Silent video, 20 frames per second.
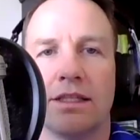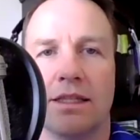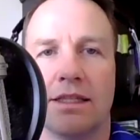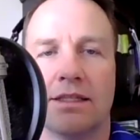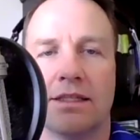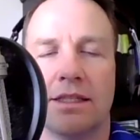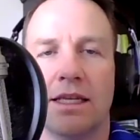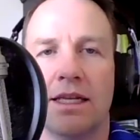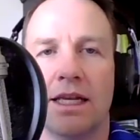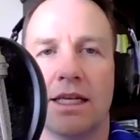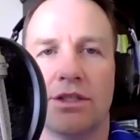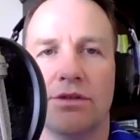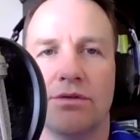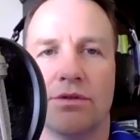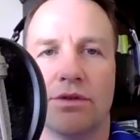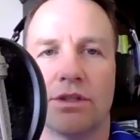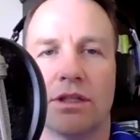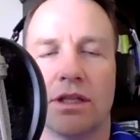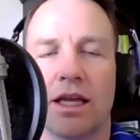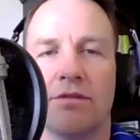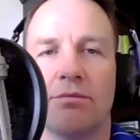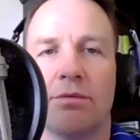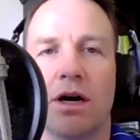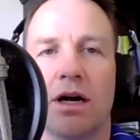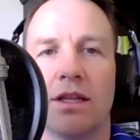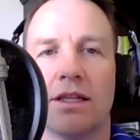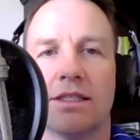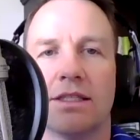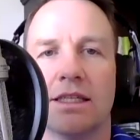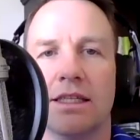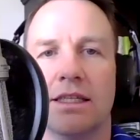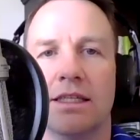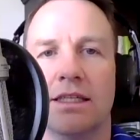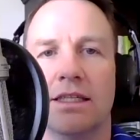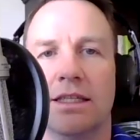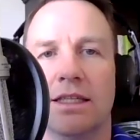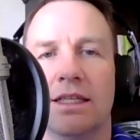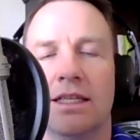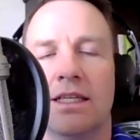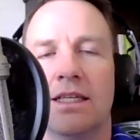policy, this index universal life
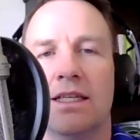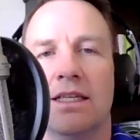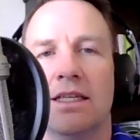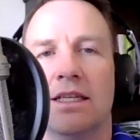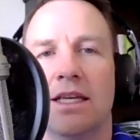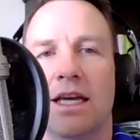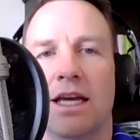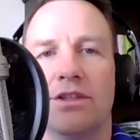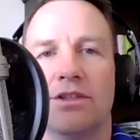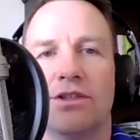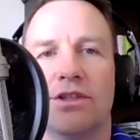policy.